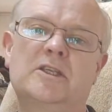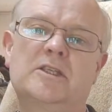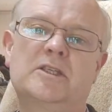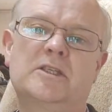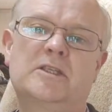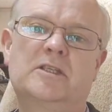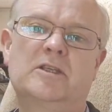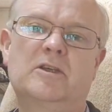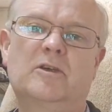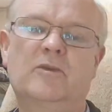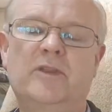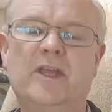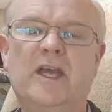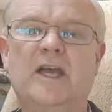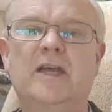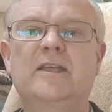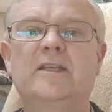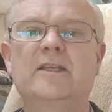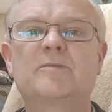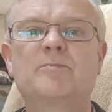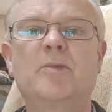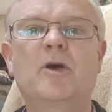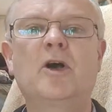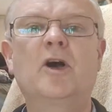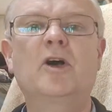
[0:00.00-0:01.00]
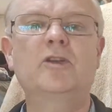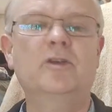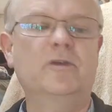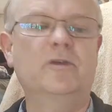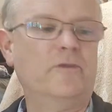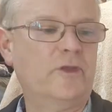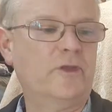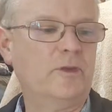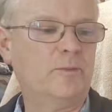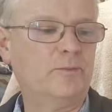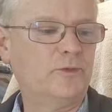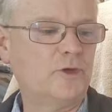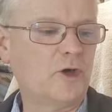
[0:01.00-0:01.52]
So that is part
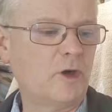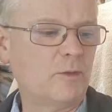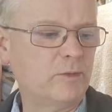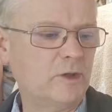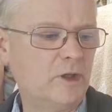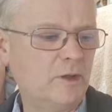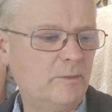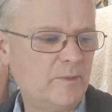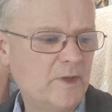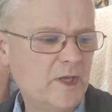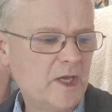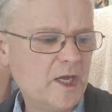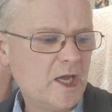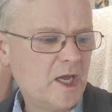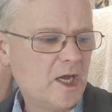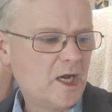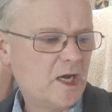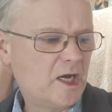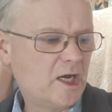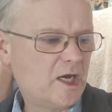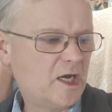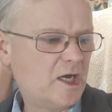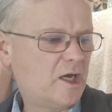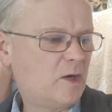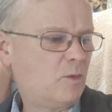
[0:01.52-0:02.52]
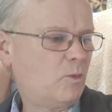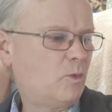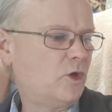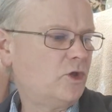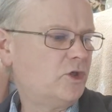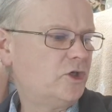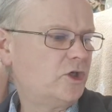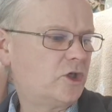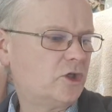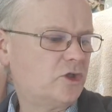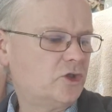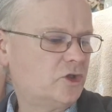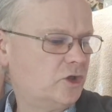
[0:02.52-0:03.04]
of the problem. What
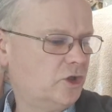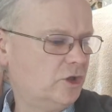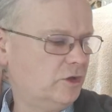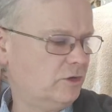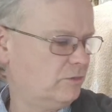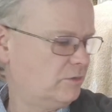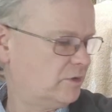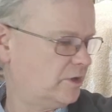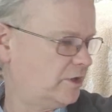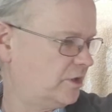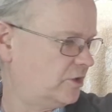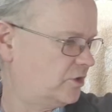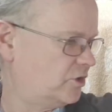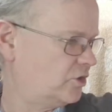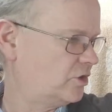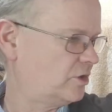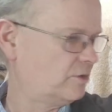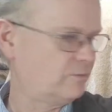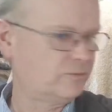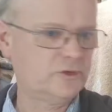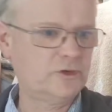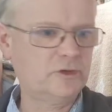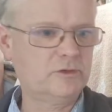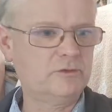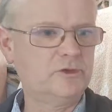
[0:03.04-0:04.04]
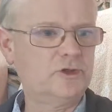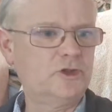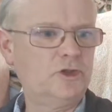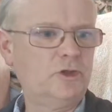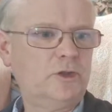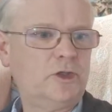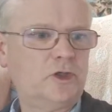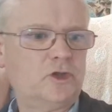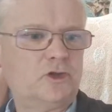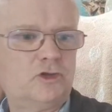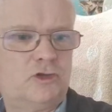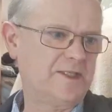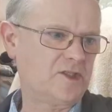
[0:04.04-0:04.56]
you can do, I'm just going to
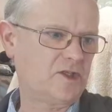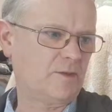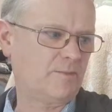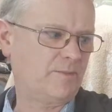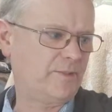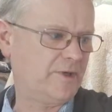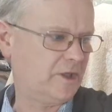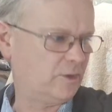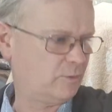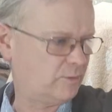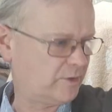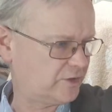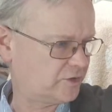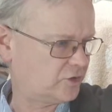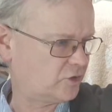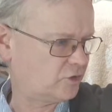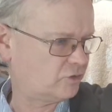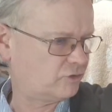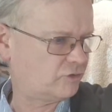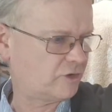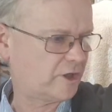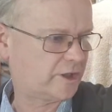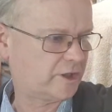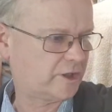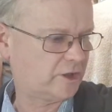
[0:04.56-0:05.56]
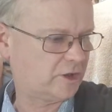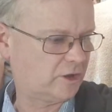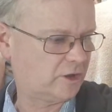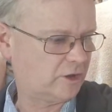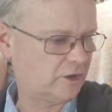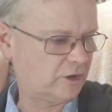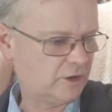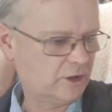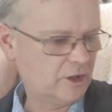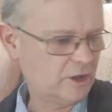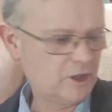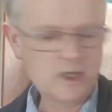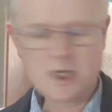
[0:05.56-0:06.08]
show you. It's disappeared. Where's the tracker
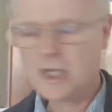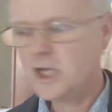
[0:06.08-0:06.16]
gone?